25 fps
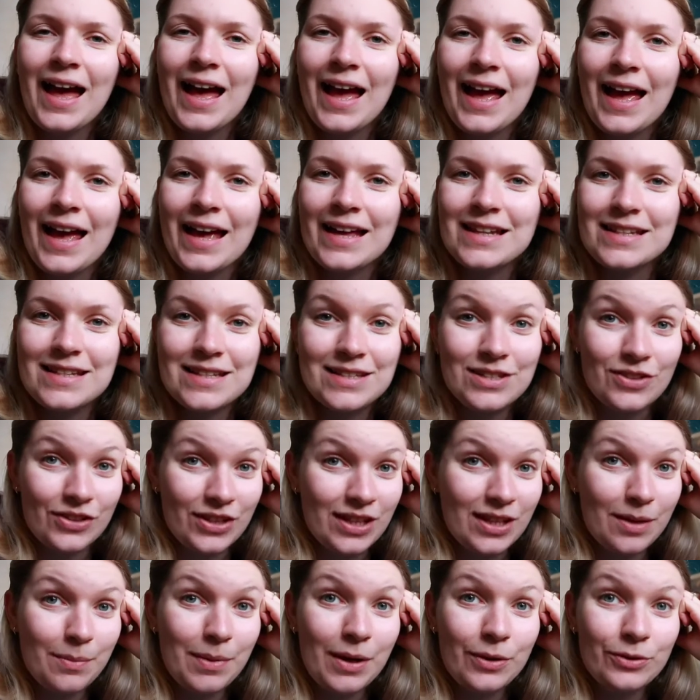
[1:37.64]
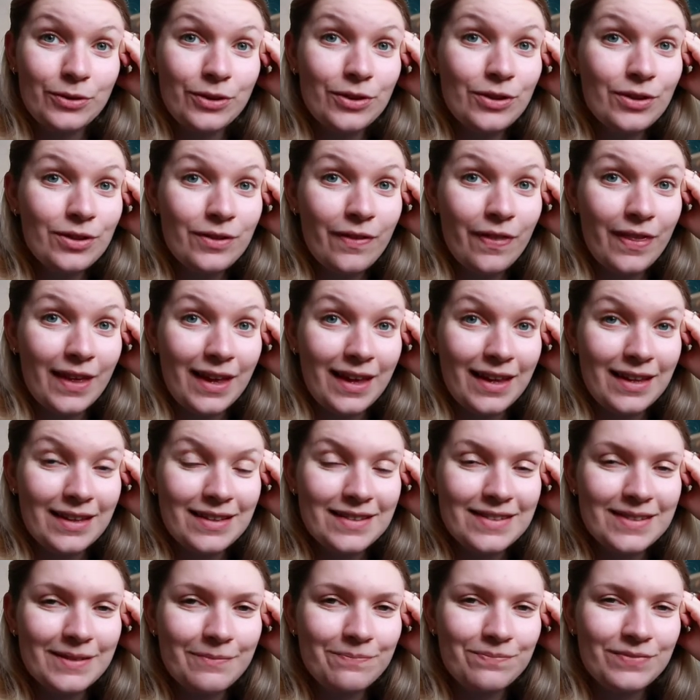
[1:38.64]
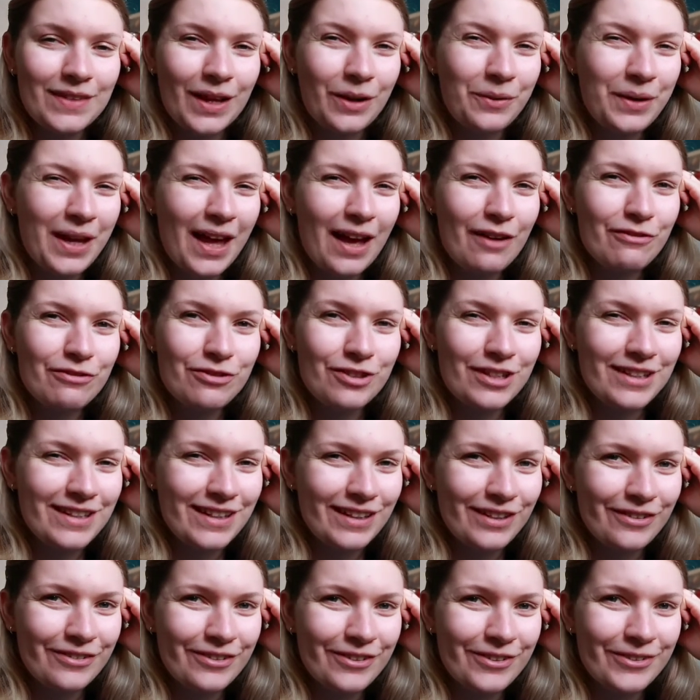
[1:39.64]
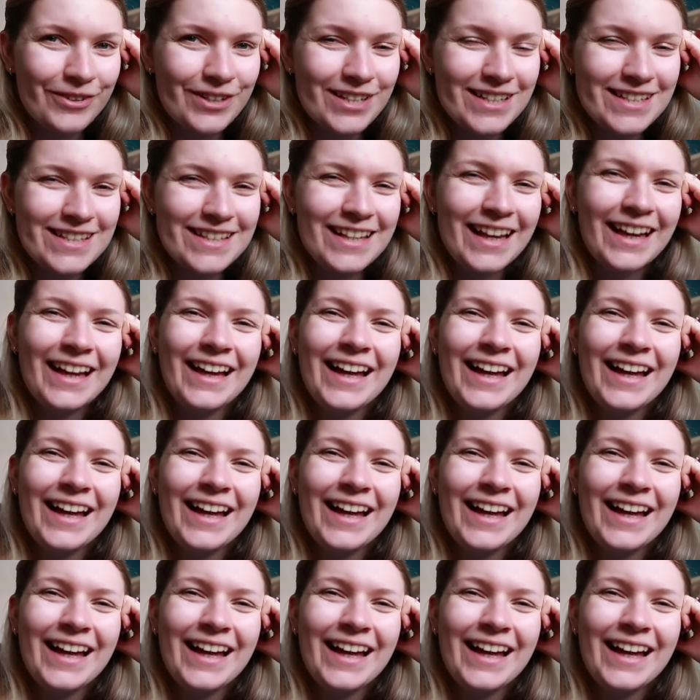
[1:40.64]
And talking about good things, we have reading, of course.